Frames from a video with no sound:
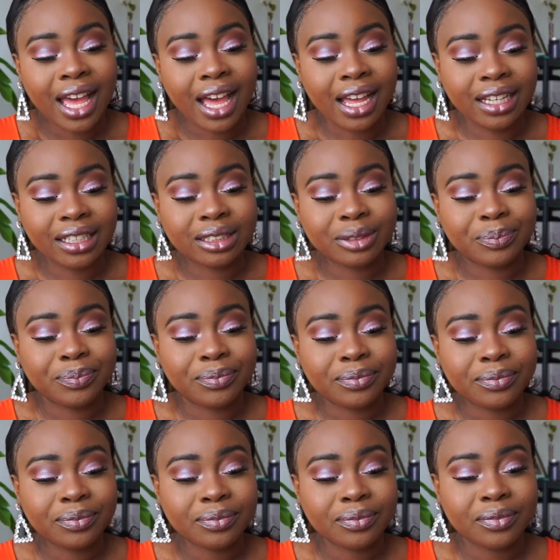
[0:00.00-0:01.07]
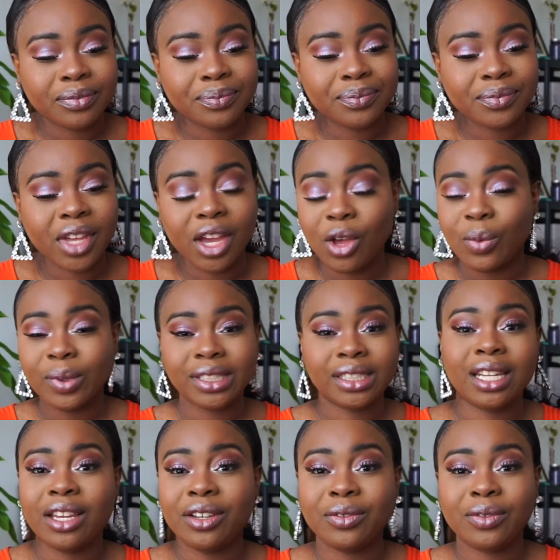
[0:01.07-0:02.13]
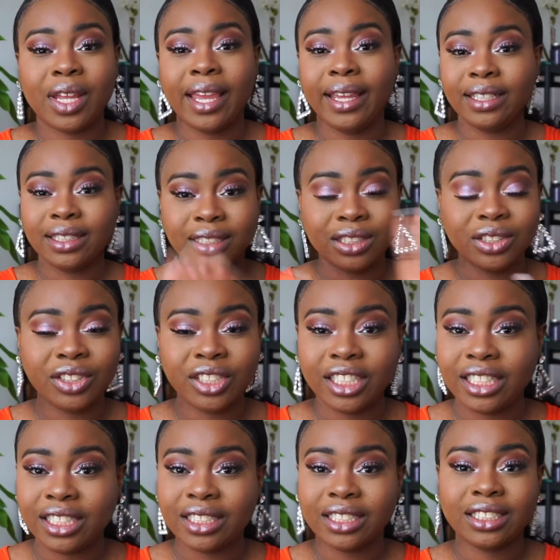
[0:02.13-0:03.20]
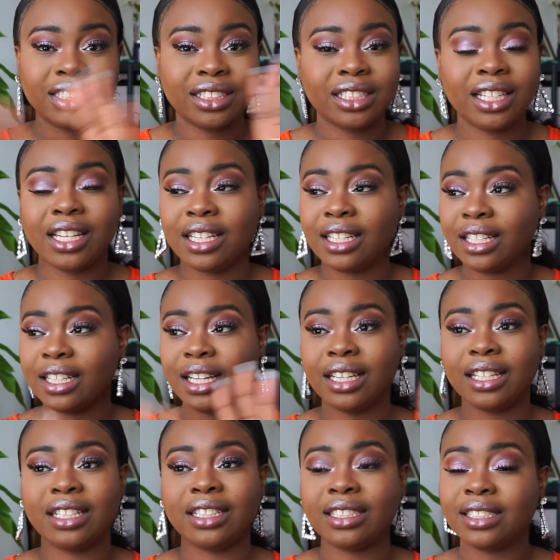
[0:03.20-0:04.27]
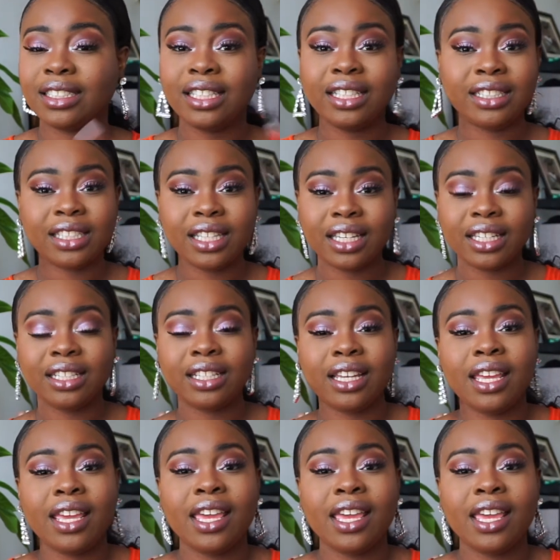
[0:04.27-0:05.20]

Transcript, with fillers: Um, I always love like the New Year's uh, season.